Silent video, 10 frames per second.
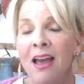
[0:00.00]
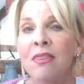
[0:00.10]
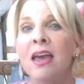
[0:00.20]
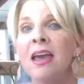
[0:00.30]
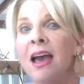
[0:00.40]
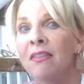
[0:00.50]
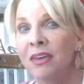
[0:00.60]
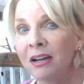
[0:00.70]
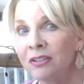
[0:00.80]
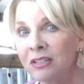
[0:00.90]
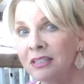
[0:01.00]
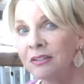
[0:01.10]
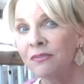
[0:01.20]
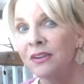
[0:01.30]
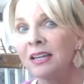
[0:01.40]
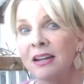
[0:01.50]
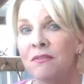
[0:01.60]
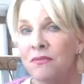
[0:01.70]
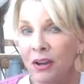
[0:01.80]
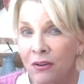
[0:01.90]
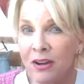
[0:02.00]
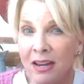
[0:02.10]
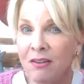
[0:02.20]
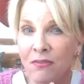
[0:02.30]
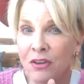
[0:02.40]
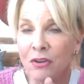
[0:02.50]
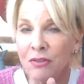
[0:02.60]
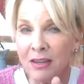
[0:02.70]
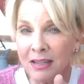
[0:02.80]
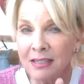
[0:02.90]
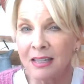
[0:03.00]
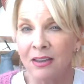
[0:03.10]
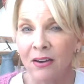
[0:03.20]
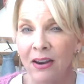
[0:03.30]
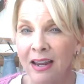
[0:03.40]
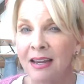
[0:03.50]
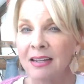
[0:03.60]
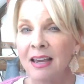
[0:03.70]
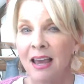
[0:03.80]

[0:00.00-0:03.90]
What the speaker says: They had thousands to feed and very few things in their hand.